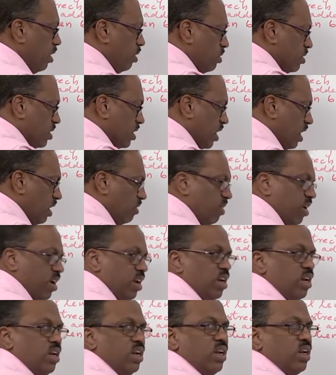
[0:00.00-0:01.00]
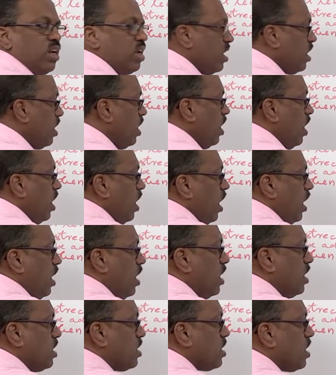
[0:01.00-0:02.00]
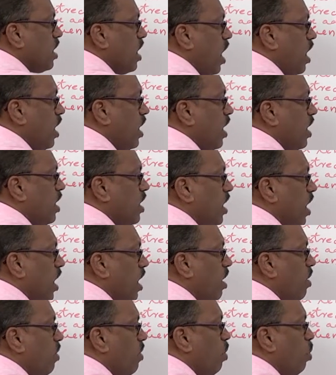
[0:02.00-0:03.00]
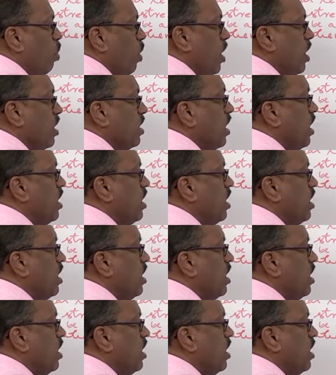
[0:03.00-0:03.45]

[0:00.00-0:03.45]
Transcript: is given. It is hung in the, what is